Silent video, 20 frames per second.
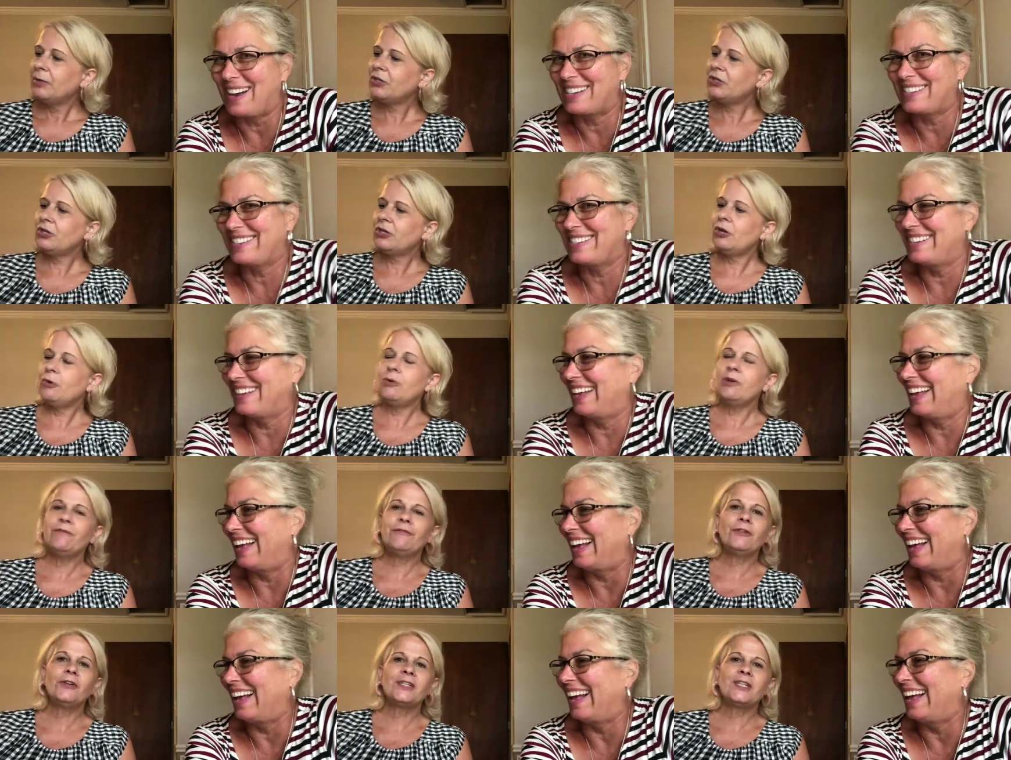Speaker 1: But you know
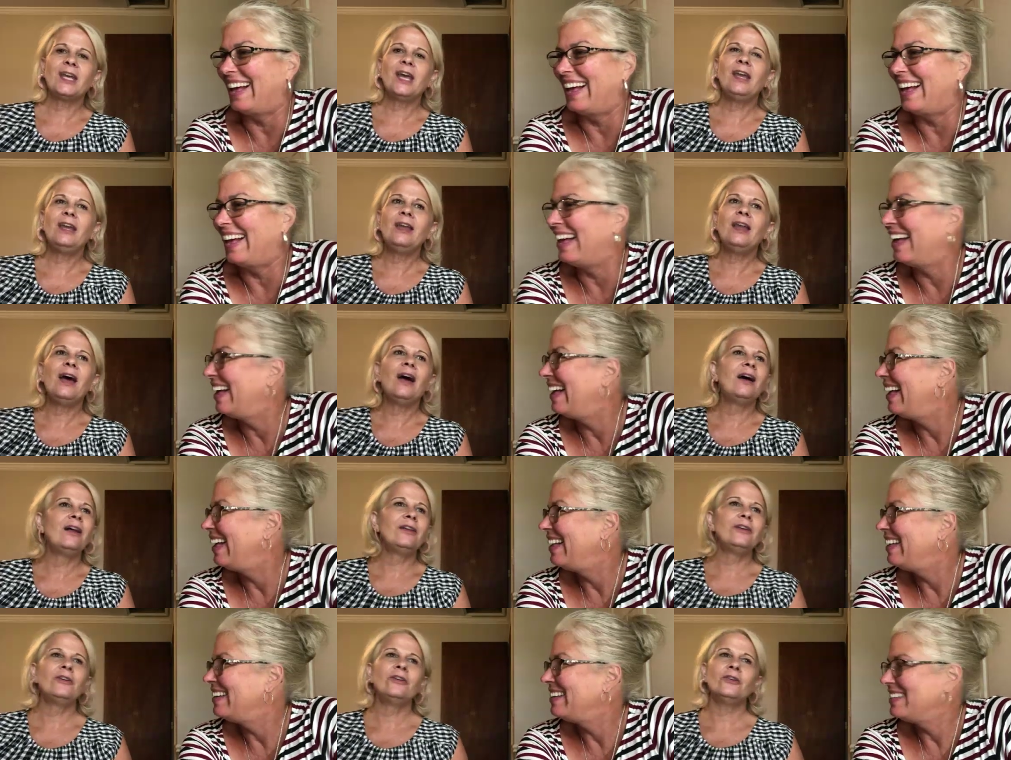what? For ten
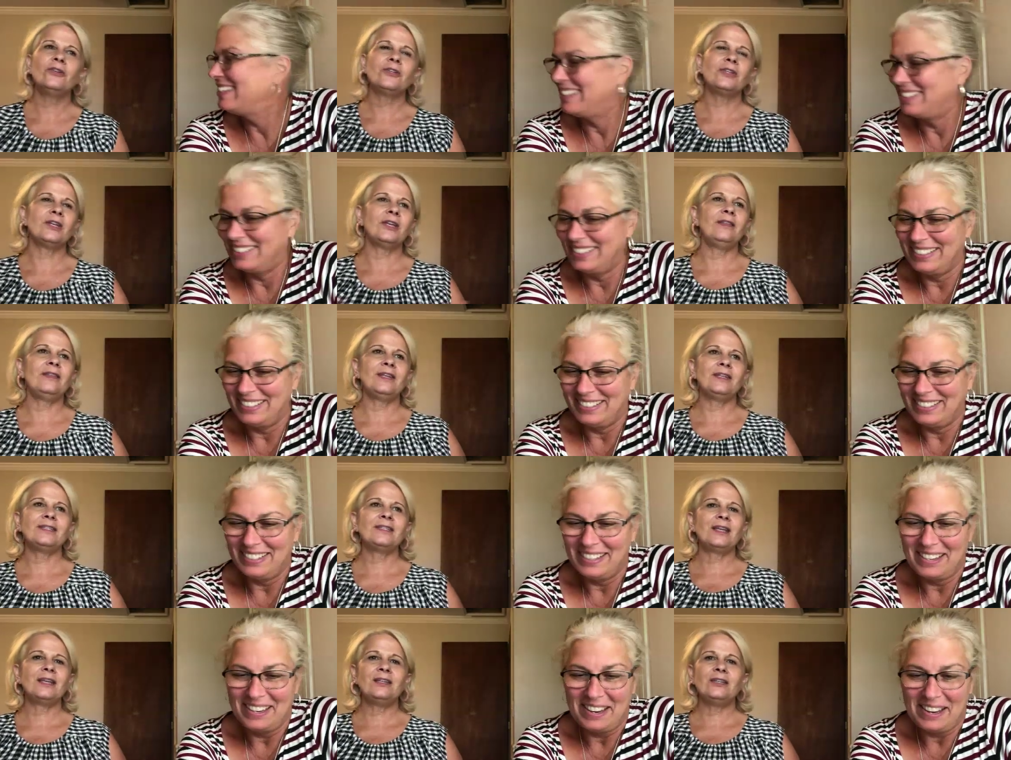dollars, and they
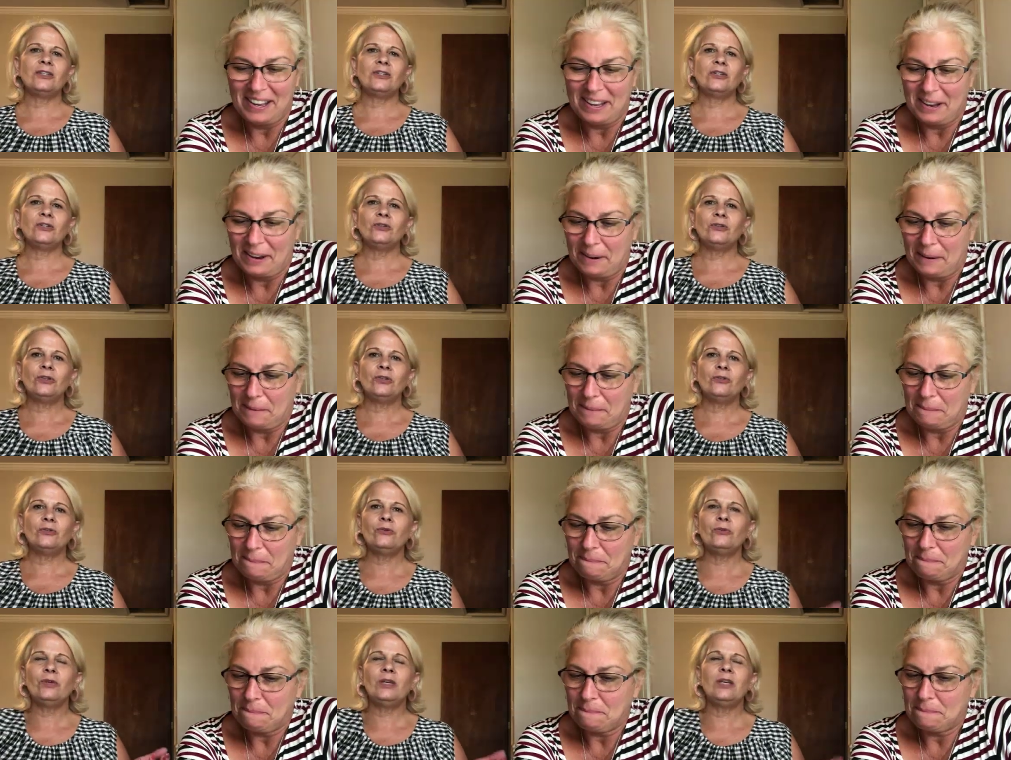send it to you,